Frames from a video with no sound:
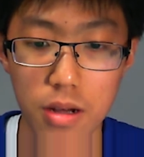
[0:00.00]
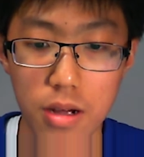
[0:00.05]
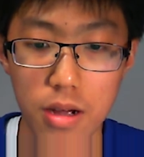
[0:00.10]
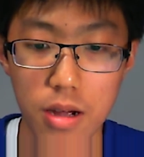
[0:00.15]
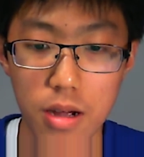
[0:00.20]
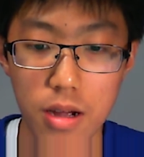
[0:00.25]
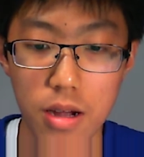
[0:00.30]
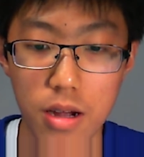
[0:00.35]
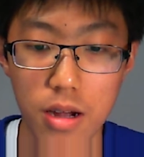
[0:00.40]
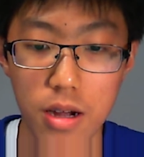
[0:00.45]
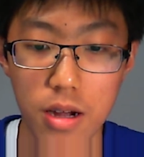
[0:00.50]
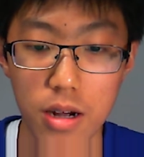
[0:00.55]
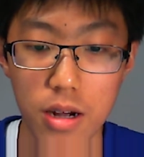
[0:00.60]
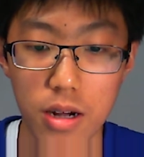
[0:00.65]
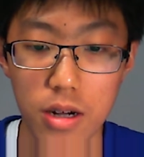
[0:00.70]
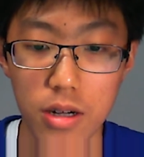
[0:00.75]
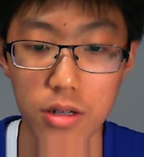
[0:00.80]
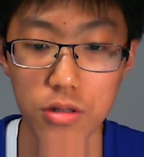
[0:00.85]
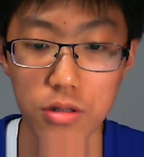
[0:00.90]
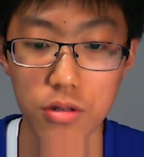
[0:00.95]

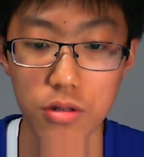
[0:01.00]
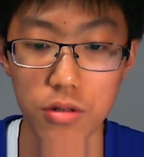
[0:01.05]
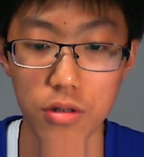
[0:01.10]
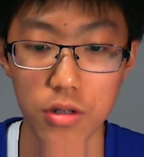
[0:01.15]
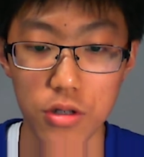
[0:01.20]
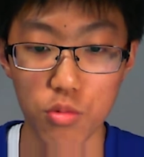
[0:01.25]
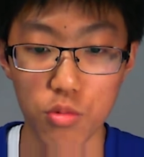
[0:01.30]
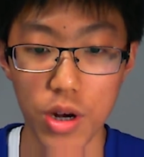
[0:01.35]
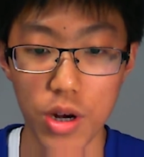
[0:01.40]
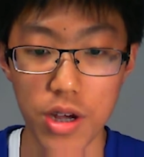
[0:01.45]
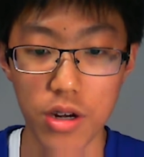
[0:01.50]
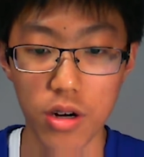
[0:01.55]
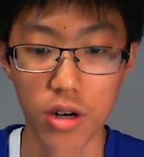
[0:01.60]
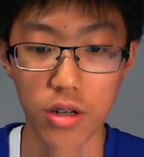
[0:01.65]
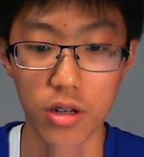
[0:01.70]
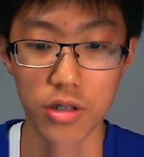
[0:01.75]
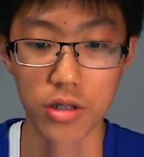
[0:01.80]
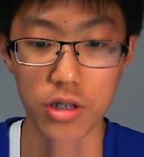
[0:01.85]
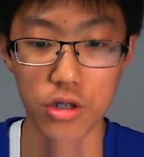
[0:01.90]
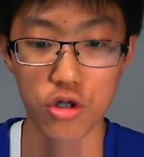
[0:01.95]
And let's wait
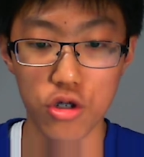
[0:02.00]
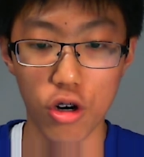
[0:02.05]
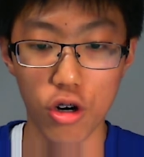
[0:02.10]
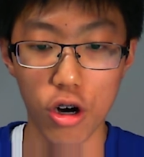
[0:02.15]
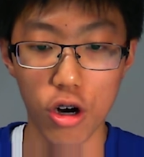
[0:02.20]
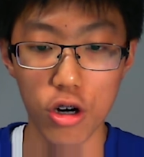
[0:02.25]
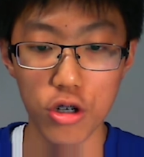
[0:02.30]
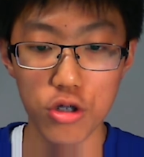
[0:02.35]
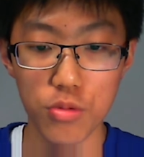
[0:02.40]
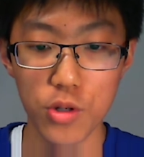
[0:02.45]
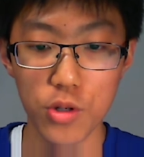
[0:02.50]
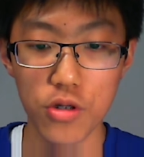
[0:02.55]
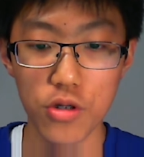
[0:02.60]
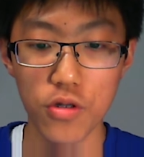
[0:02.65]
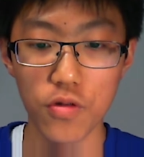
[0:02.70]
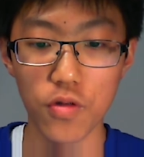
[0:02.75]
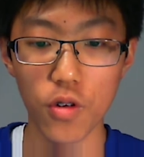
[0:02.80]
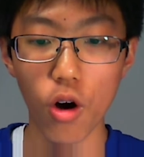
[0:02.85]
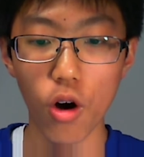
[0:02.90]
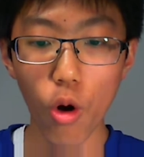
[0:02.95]
on the charge
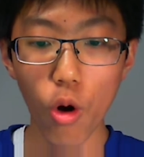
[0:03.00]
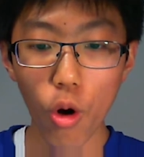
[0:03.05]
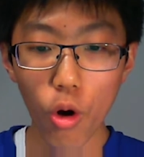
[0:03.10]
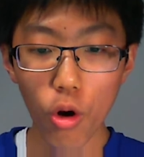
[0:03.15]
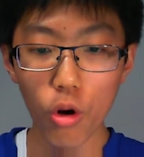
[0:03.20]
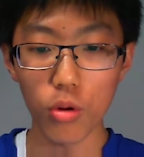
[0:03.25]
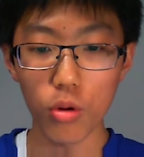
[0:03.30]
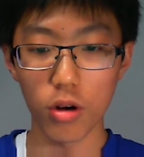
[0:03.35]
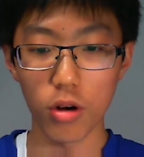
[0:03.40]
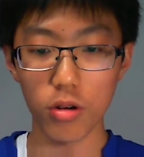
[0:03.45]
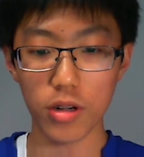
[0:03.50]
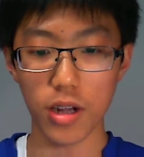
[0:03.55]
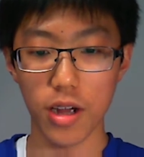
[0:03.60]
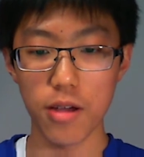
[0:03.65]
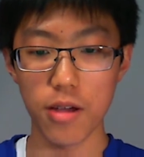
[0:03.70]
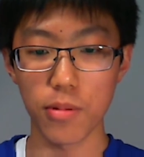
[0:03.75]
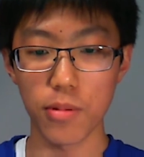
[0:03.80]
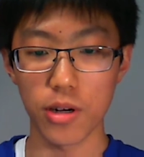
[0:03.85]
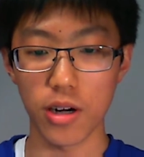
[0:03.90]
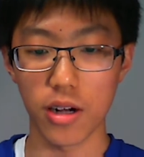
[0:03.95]
move. Oh, okay,
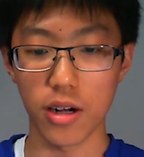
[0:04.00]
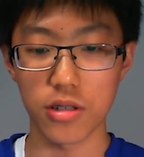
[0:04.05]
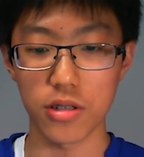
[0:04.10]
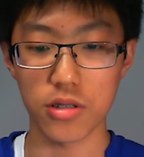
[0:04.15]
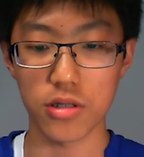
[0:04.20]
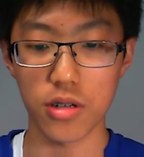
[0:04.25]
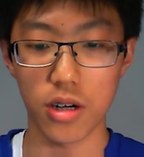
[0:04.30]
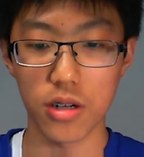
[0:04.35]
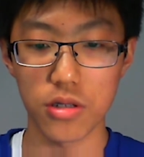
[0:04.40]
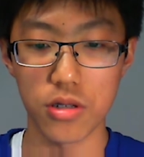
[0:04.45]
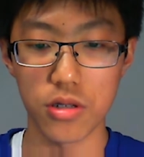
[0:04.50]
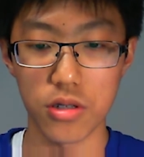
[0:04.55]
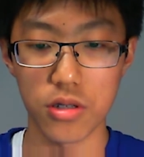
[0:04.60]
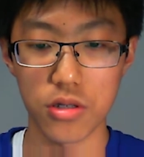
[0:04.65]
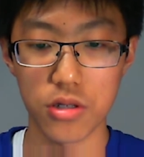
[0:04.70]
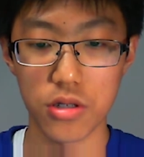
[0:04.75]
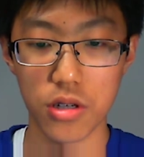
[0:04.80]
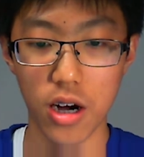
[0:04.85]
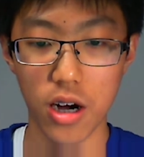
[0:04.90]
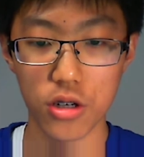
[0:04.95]
but I decide to
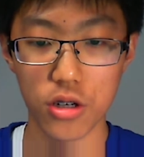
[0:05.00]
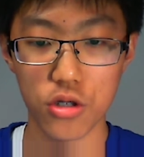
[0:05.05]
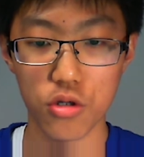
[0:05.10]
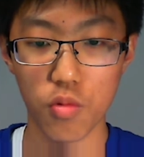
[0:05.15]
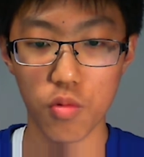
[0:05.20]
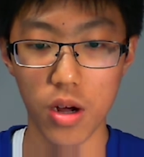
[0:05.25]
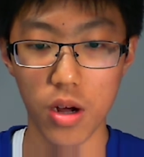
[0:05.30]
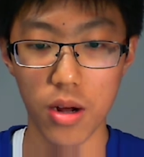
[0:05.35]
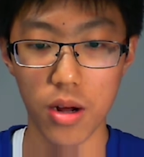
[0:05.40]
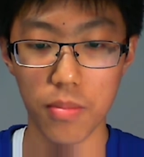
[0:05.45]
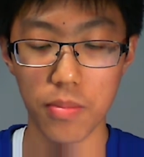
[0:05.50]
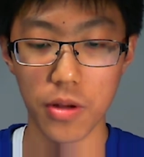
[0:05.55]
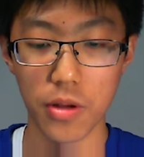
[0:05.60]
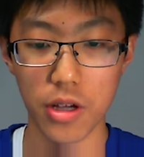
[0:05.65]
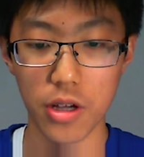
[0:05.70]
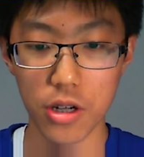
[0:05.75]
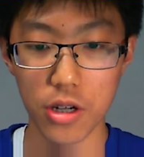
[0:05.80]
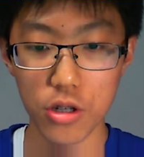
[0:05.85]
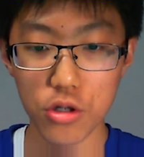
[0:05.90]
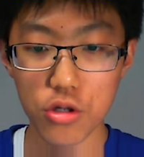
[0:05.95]
sack swap
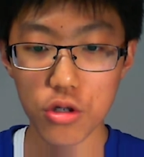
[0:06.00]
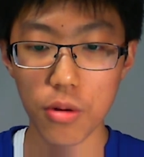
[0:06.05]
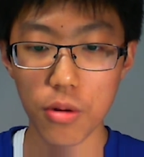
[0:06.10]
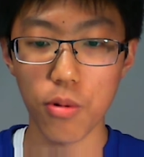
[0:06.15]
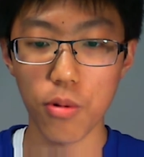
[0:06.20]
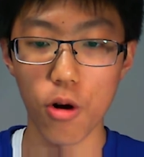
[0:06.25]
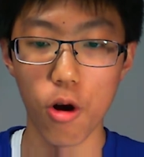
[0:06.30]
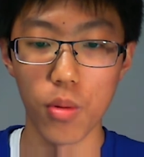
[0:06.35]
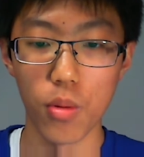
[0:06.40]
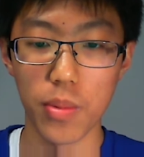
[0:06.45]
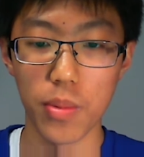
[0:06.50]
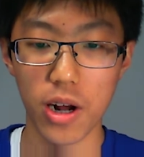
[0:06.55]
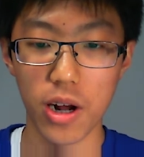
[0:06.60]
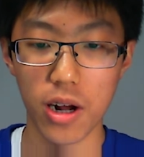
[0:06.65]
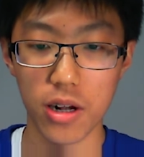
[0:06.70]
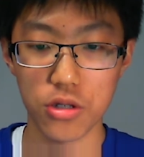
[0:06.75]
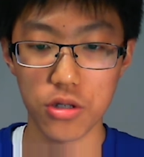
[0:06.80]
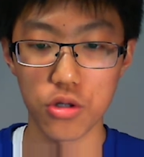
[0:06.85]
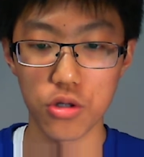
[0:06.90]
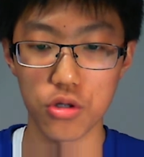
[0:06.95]
into the
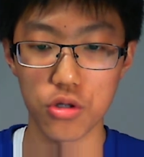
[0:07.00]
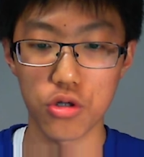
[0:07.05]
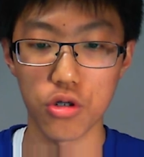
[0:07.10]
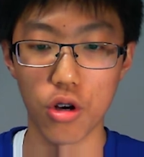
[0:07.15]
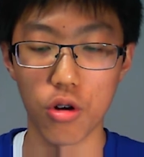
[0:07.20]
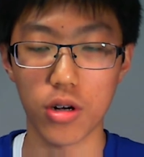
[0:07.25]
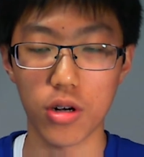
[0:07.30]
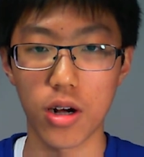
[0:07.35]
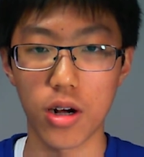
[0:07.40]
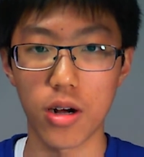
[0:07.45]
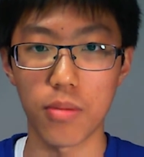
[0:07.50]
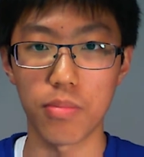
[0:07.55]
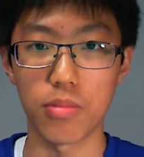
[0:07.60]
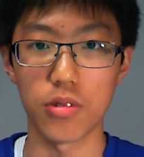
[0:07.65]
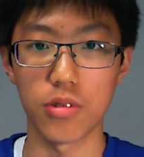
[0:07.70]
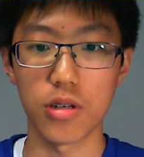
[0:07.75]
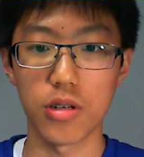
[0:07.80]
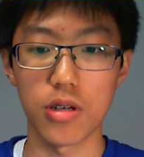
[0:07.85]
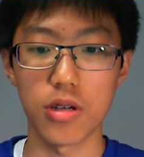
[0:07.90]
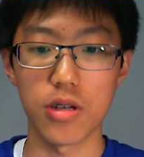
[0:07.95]
Probopass to soak up
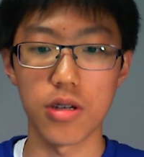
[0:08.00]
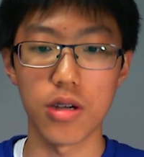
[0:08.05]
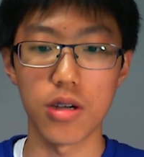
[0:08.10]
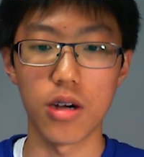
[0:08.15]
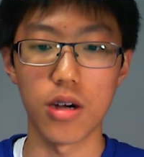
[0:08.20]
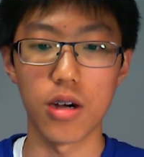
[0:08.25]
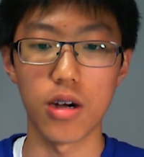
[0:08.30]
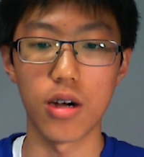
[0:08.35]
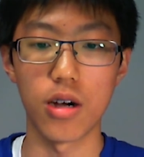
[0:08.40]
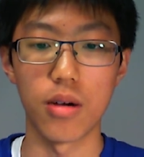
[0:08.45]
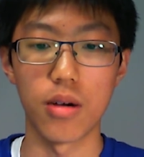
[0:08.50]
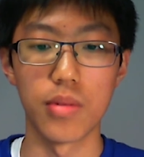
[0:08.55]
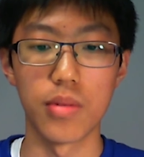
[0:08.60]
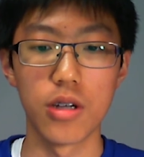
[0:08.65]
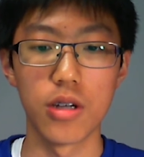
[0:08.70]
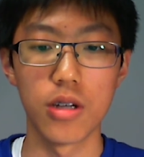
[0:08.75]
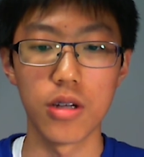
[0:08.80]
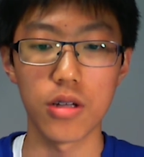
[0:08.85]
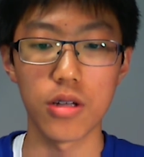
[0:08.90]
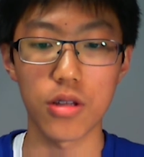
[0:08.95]
the
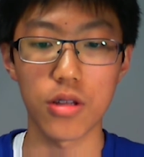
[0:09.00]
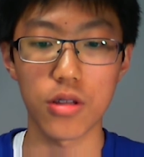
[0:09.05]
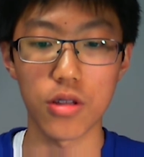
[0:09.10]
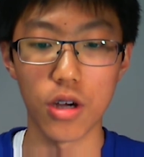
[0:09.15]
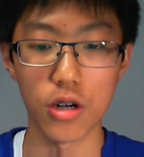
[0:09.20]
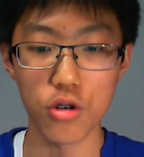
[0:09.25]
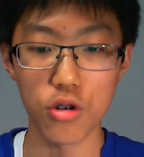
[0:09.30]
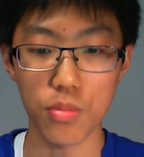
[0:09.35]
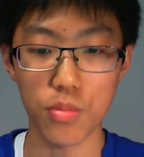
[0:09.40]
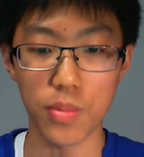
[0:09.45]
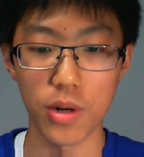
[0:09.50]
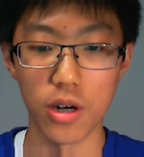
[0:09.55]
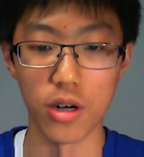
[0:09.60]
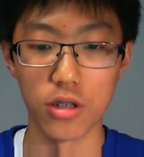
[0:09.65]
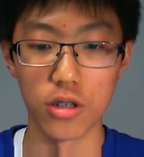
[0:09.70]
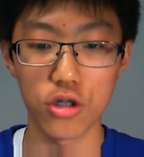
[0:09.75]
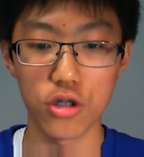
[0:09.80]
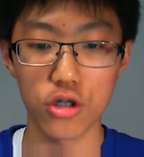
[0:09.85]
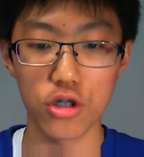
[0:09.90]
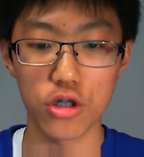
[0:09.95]
Thunder
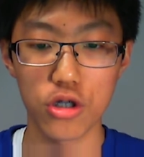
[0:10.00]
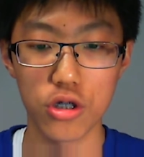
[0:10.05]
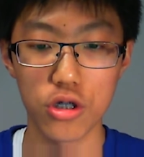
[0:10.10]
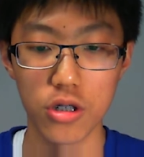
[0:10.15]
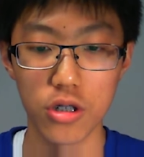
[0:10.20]
Punch,